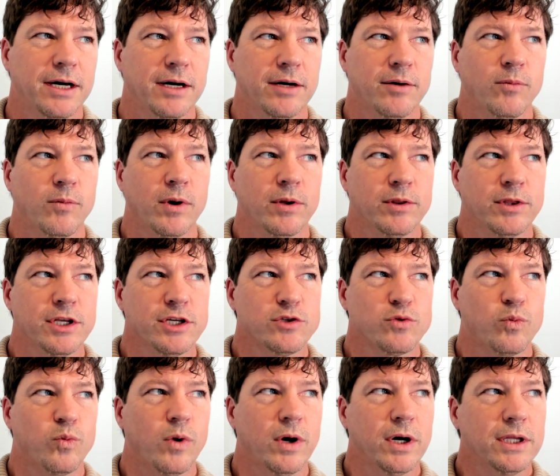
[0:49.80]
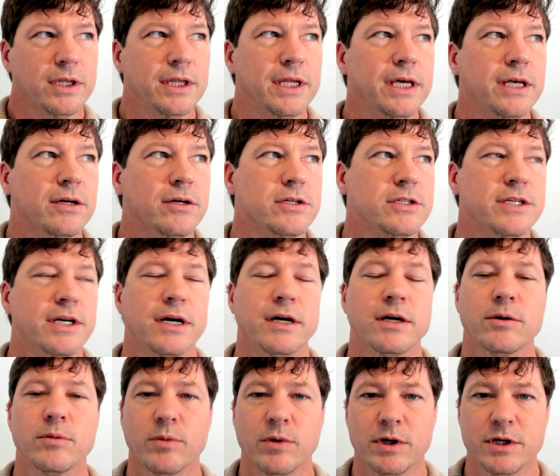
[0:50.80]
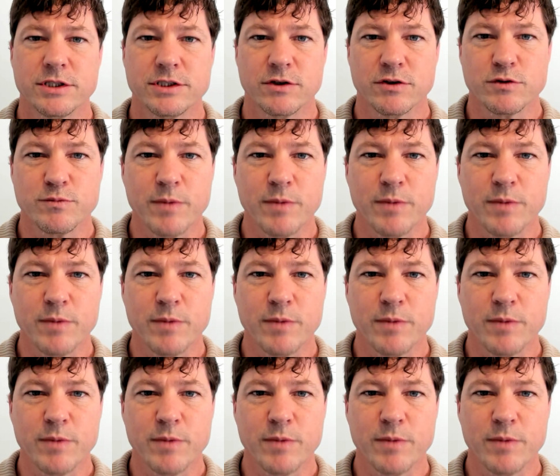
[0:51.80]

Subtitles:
what this one leader said was it was